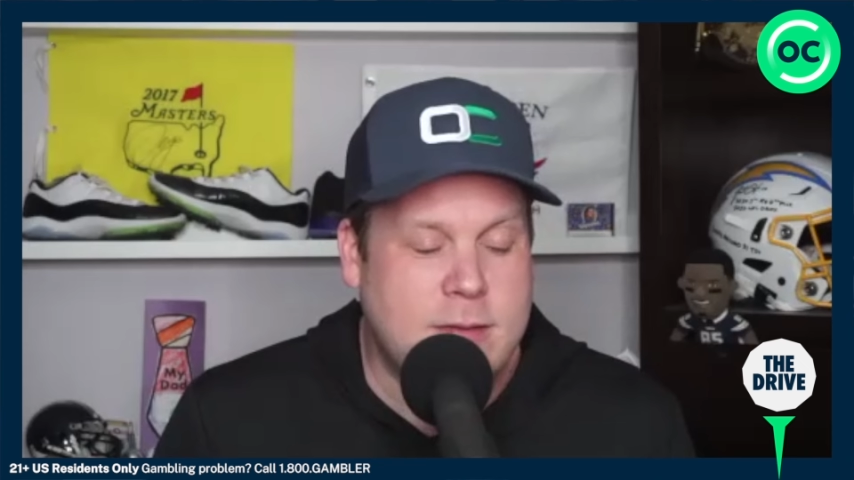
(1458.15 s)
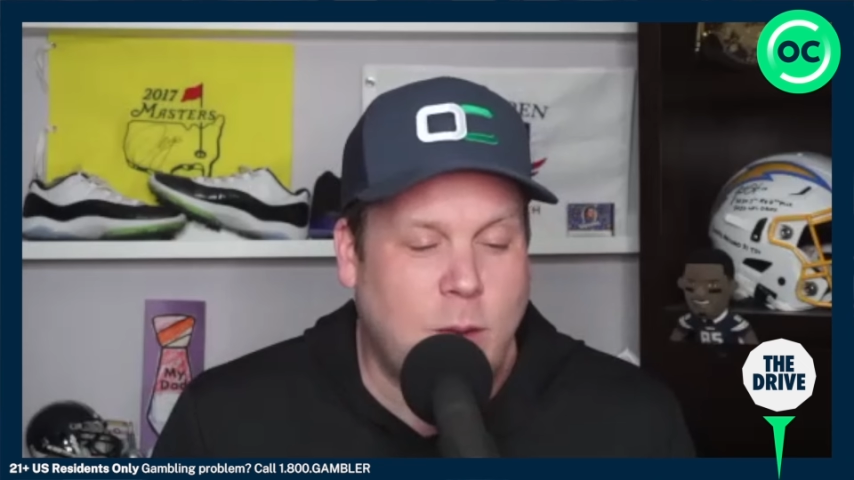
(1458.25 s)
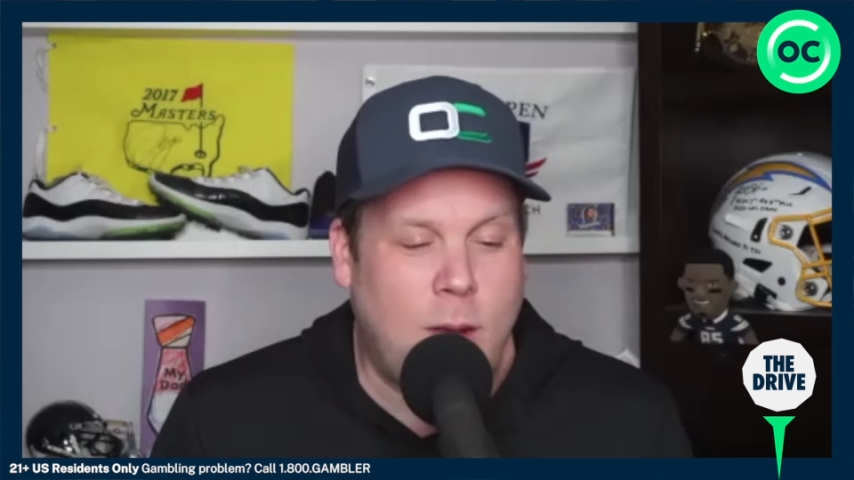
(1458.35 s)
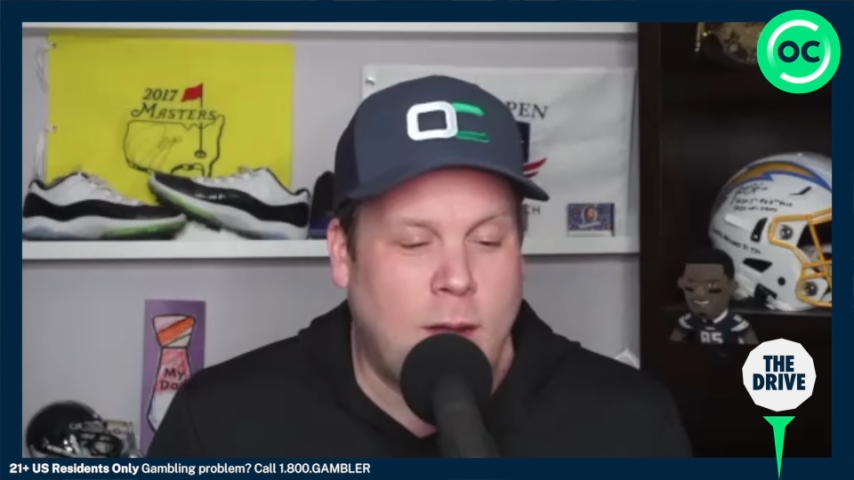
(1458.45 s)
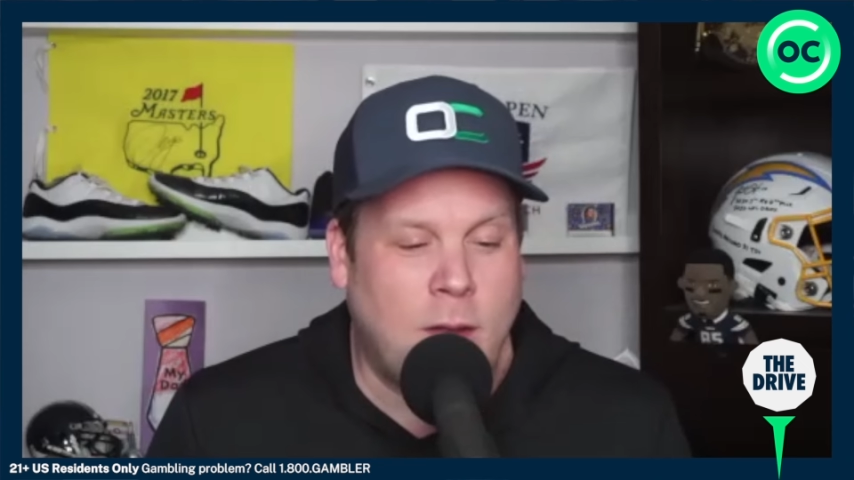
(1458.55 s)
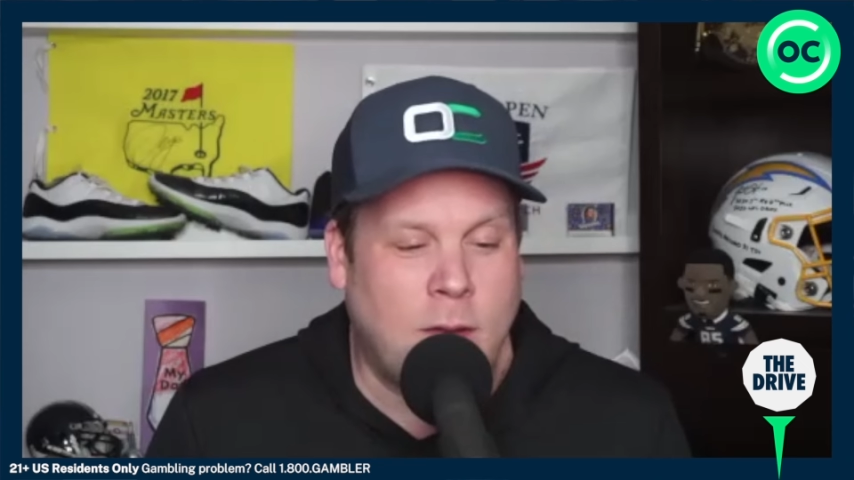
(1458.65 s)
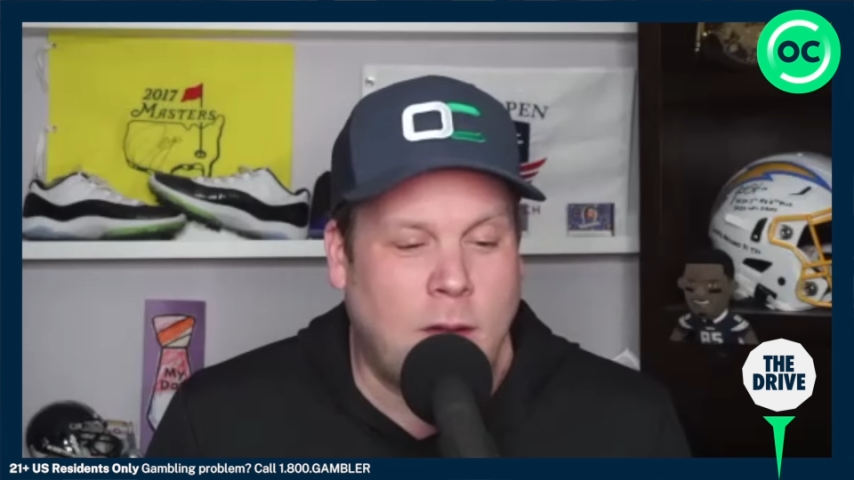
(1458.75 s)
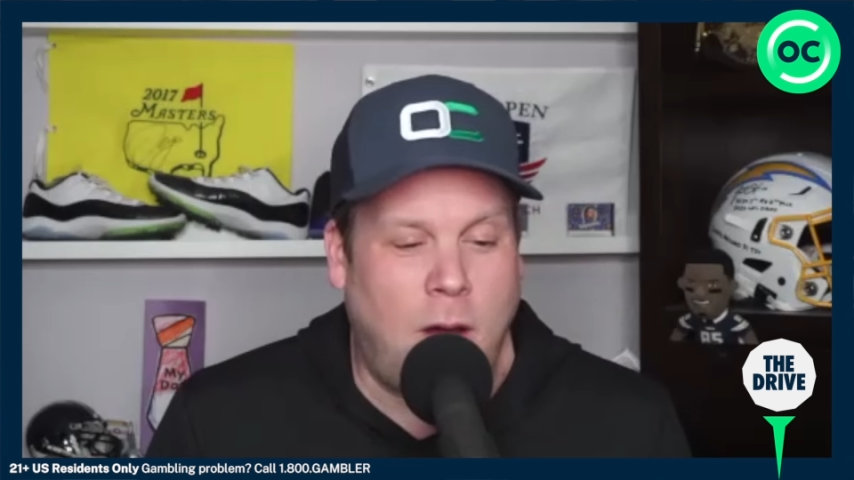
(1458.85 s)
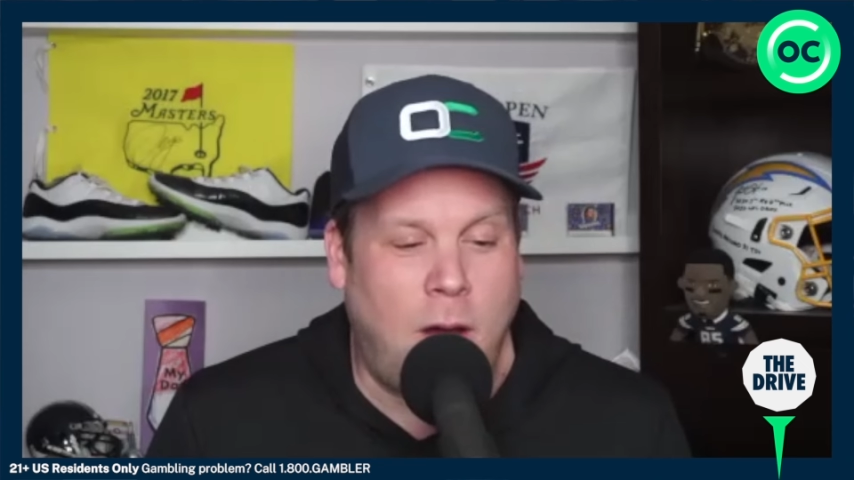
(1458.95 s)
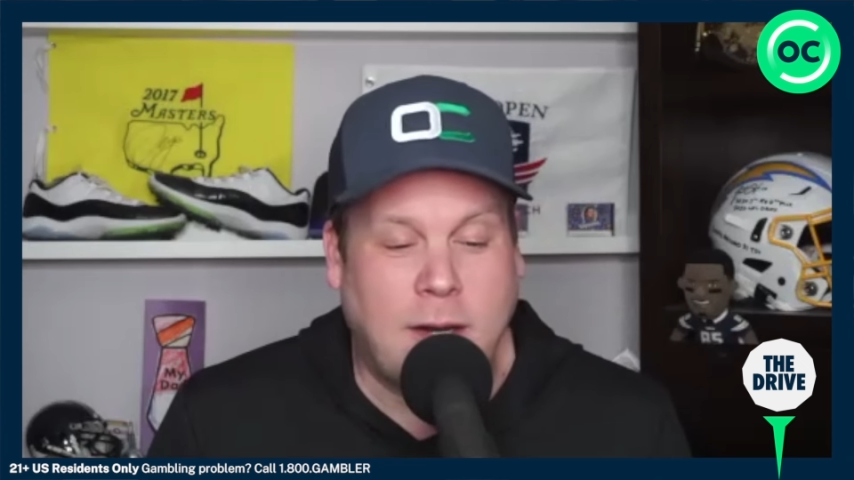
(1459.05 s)
loyal
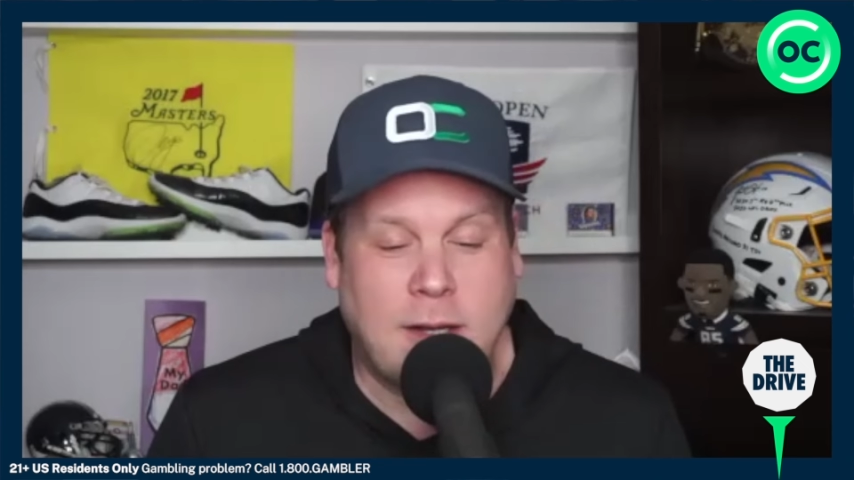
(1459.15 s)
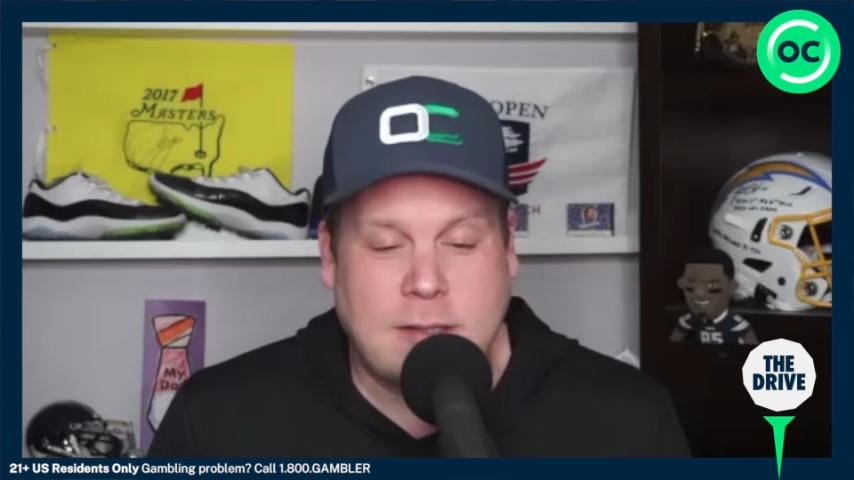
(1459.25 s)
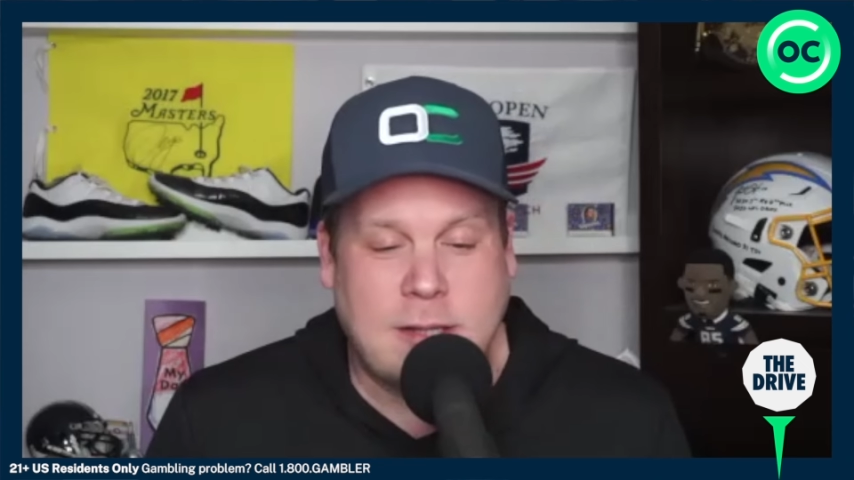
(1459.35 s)
audience.